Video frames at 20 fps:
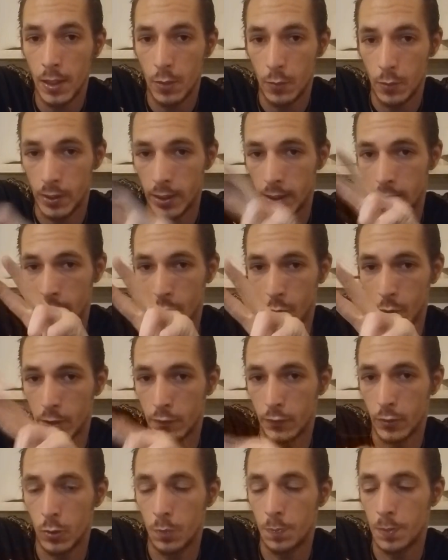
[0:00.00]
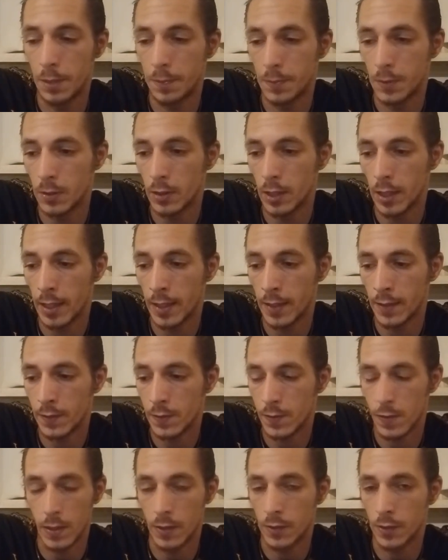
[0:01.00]
We did it with 2 people and
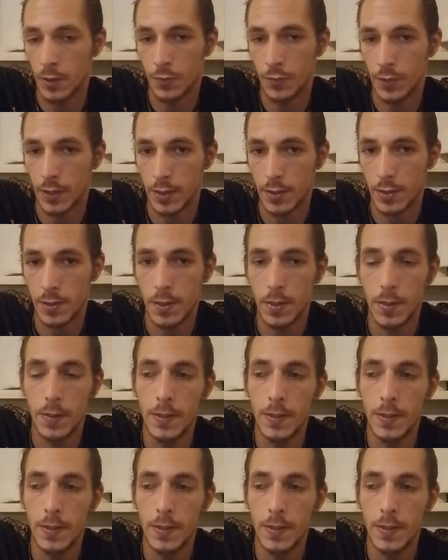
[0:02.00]
still not fixed.